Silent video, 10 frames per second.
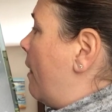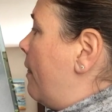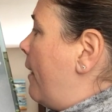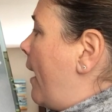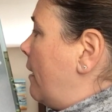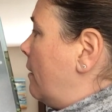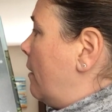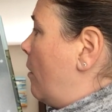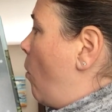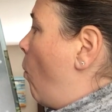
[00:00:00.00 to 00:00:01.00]
Then,
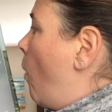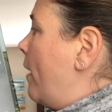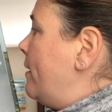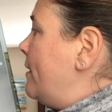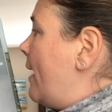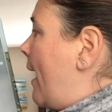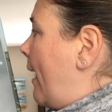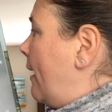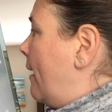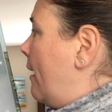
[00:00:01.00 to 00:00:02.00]
one
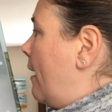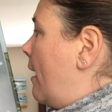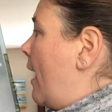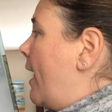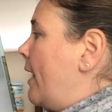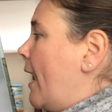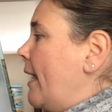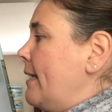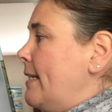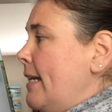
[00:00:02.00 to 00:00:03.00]
day, an
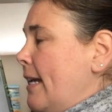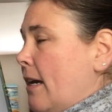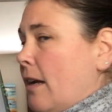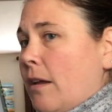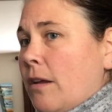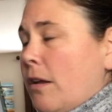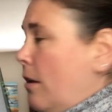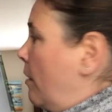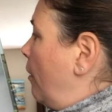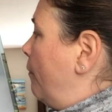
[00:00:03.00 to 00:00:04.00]
idea
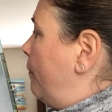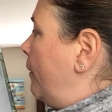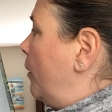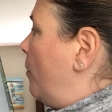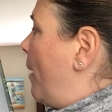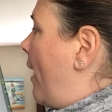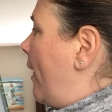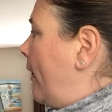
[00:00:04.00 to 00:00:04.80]
flew by.